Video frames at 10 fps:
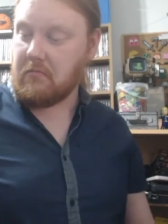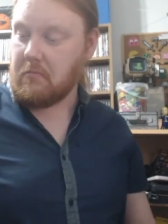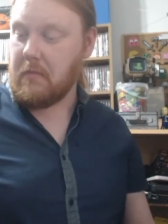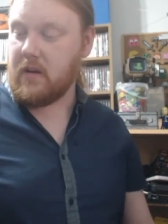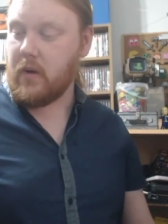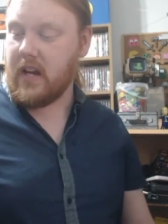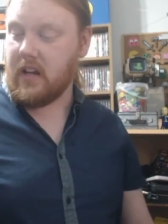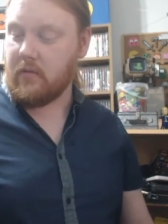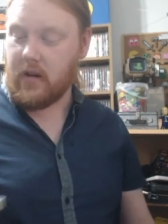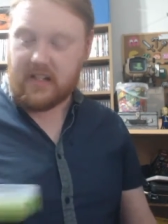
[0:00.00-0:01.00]

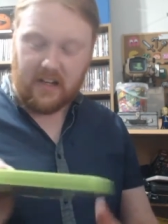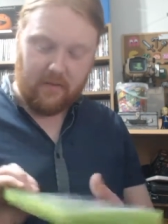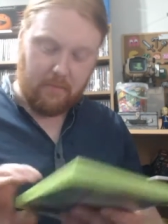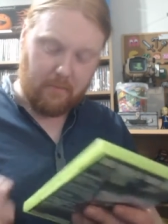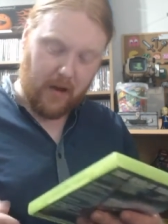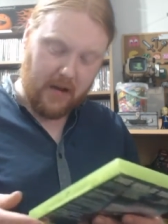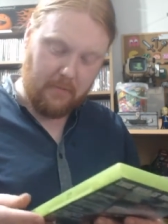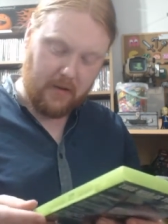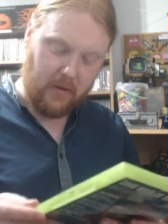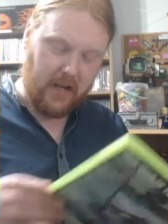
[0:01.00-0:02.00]
Midway? Why is it even by
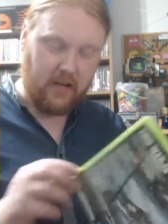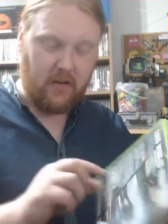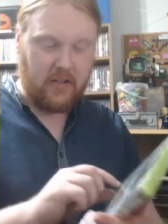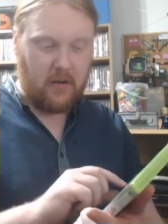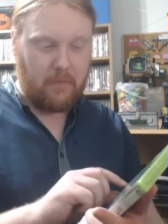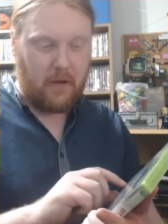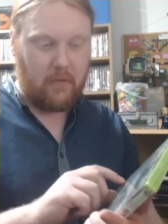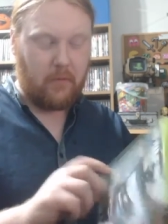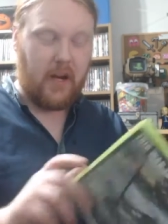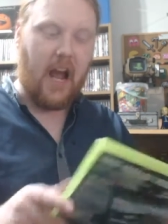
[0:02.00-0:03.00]
Midway? No, it's not by
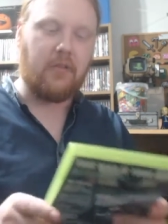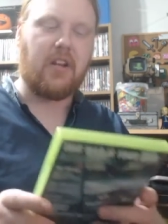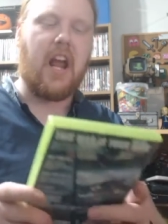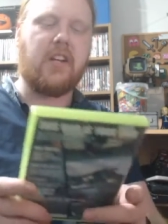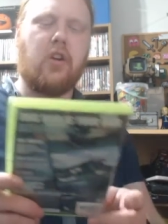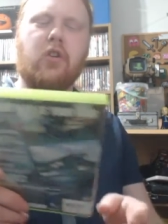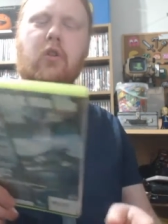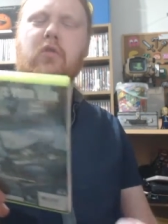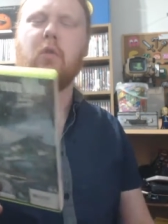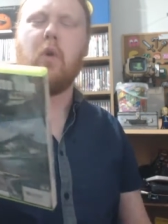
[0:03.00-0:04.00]
Midway. How dare you
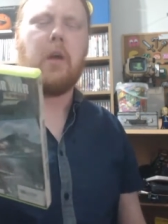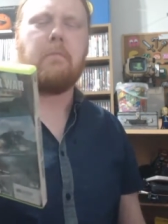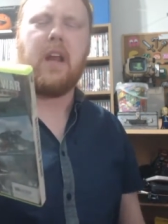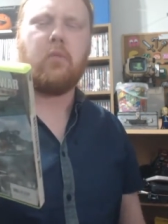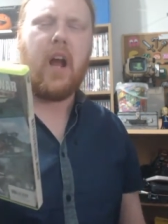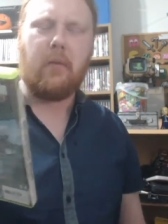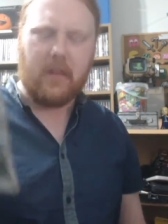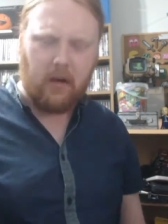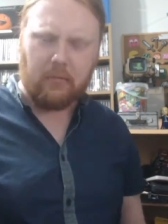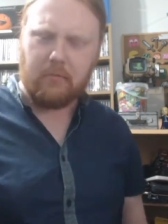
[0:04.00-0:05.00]
use the word Midway
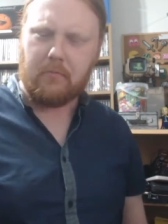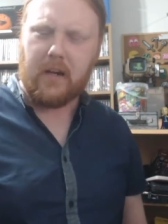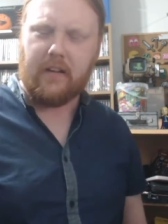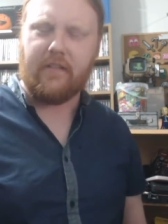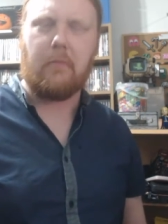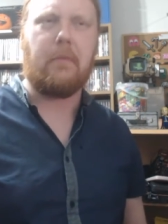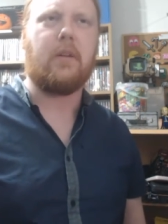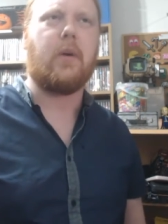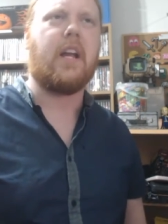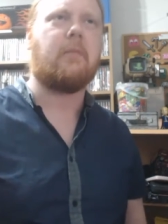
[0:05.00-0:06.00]
without being from
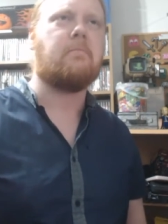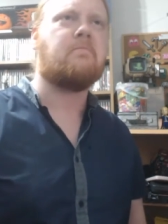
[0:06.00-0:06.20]
Midway?